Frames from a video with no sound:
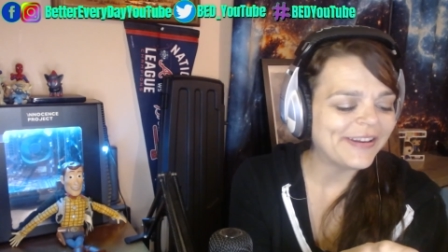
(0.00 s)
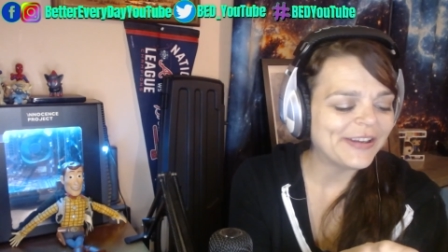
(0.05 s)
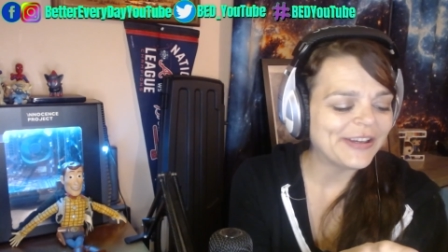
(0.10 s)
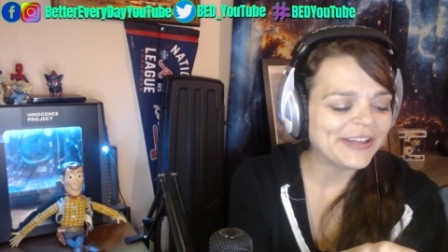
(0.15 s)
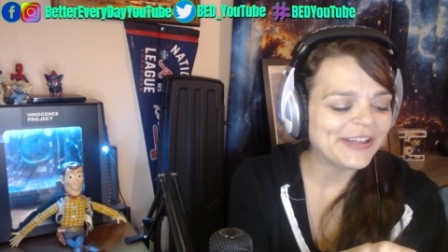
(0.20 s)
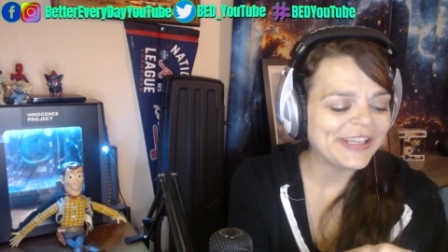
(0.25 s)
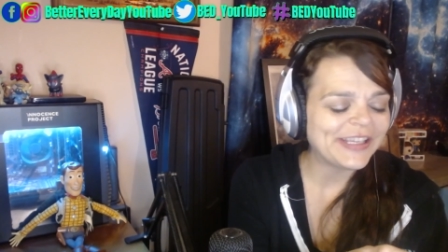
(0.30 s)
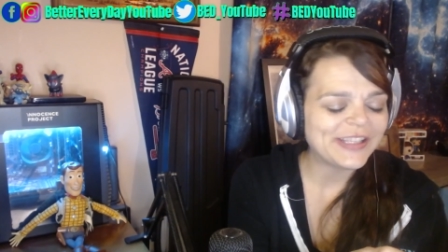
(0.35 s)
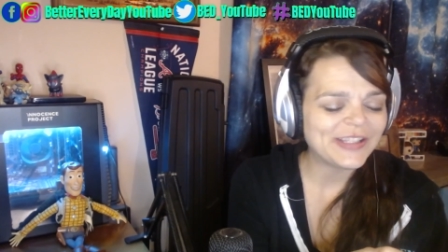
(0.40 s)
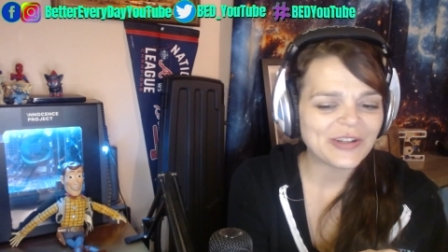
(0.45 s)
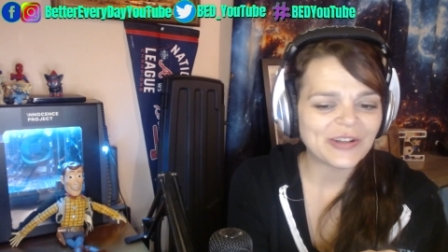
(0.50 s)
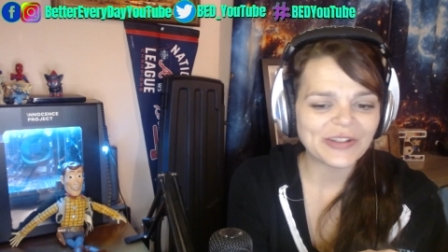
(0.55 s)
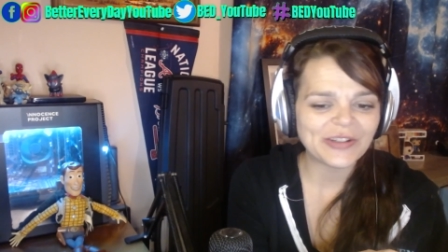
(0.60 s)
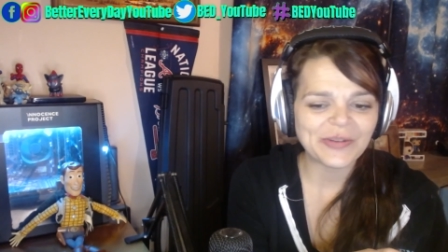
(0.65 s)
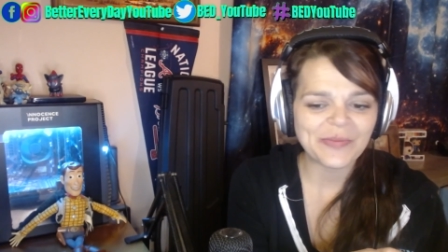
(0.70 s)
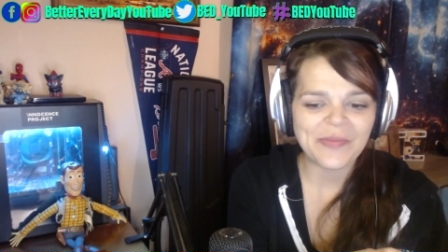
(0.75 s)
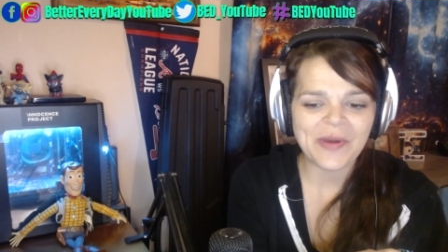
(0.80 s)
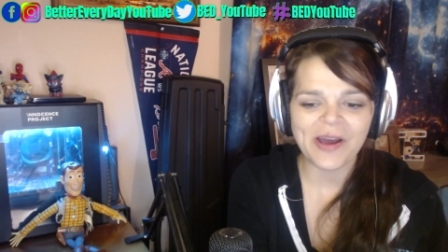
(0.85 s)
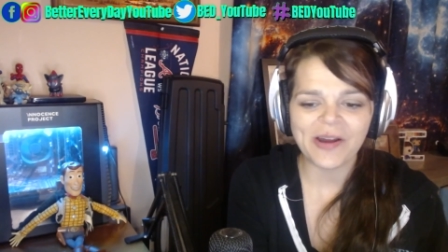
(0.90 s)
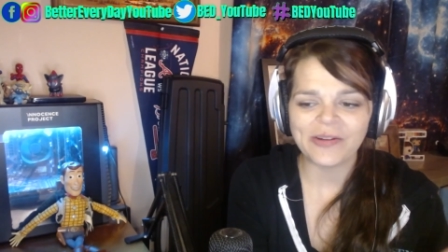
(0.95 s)
He talked
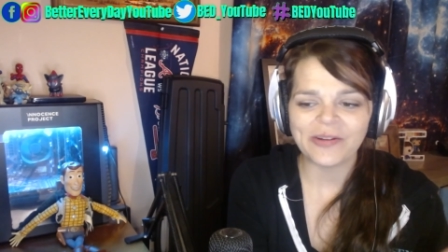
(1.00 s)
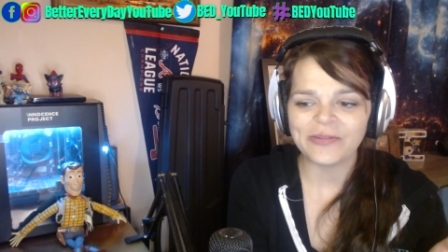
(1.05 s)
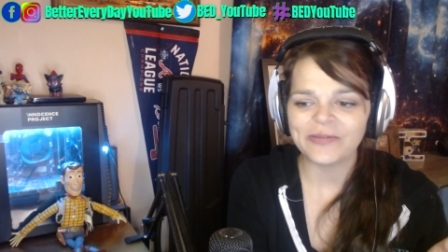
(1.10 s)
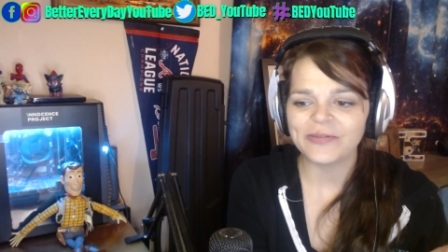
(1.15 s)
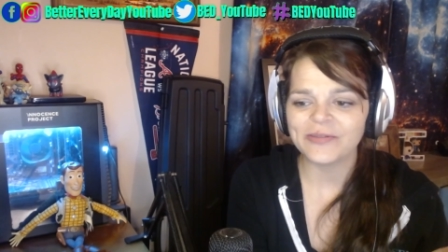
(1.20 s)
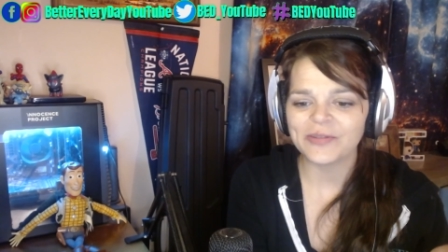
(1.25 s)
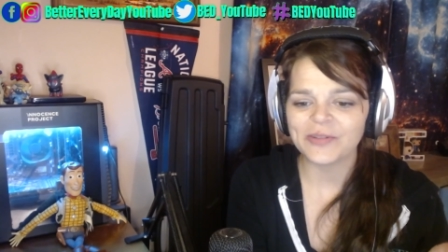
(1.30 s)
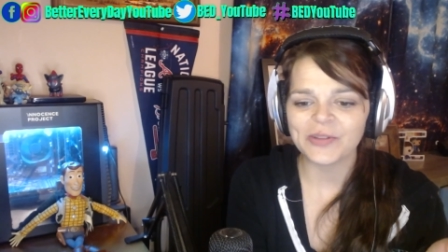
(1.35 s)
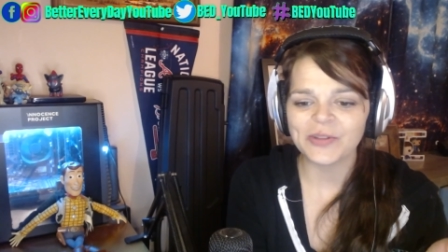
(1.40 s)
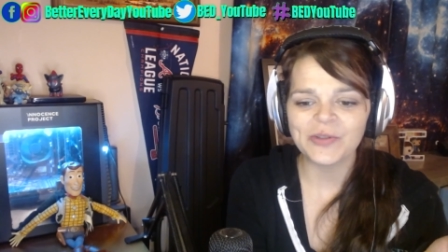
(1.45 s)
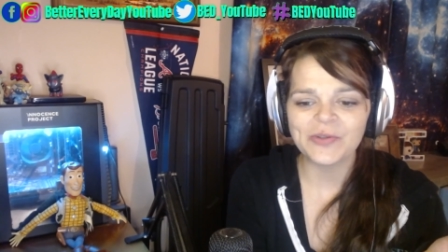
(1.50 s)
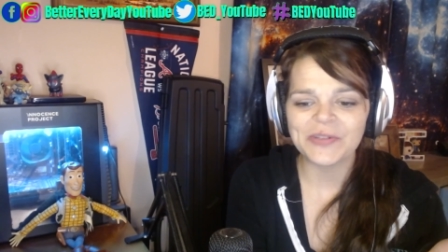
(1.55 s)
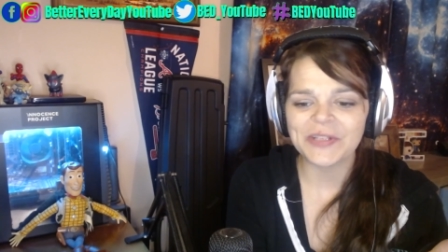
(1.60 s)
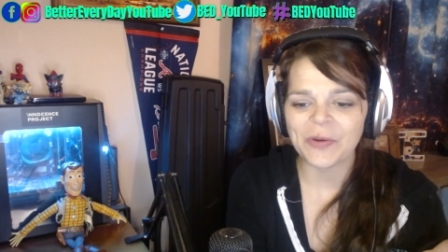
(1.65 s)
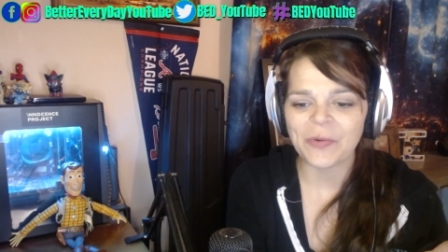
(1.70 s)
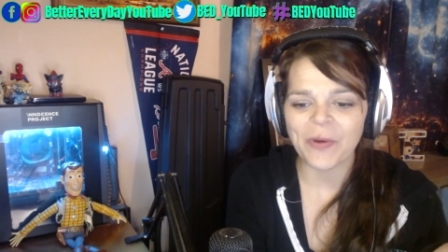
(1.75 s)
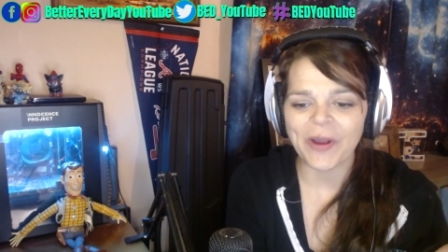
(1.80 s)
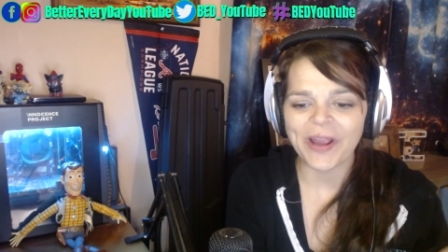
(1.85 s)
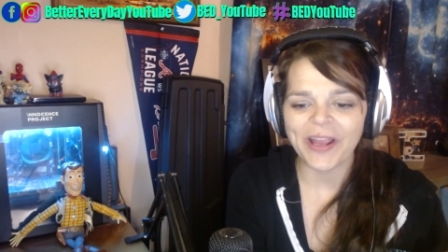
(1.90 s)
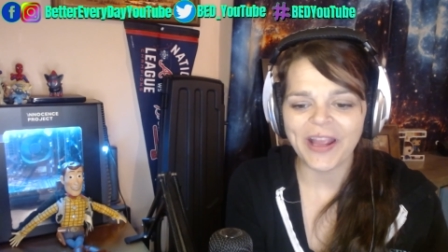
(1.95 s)
about
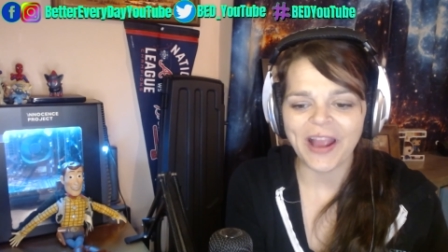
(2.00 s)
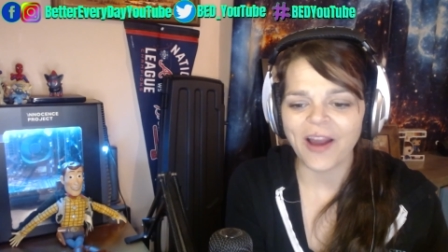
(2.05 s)
losing weight.